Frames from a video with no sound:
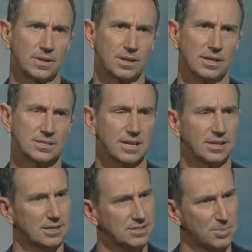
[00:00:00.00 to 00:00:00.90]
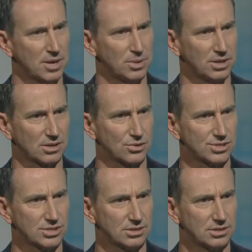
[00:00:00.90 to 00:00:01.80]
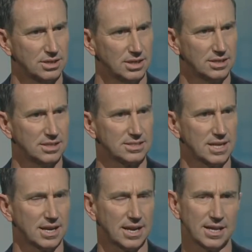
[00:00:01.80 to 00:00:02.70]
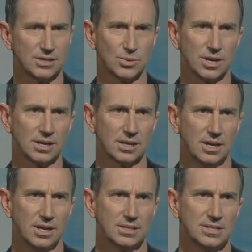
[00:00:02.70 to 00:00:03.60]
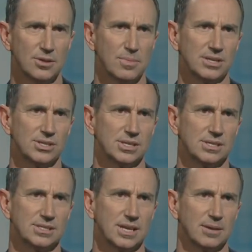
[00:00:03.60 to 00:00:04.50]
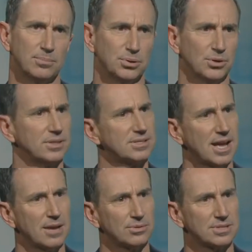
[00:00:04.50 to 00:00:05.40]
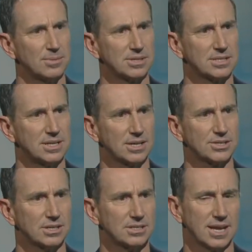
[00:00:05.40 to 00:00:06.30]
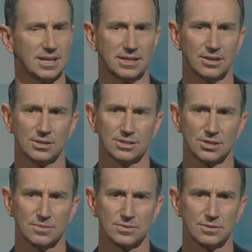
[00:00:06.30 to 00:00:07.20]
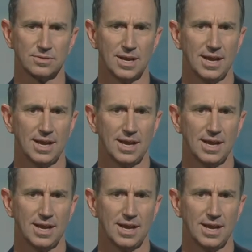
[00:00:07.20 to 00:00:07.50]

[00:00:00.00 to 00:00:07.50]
there's nothing easy about being a Christian in this day and age where so much is put on the table, so much seduction is out there in terms of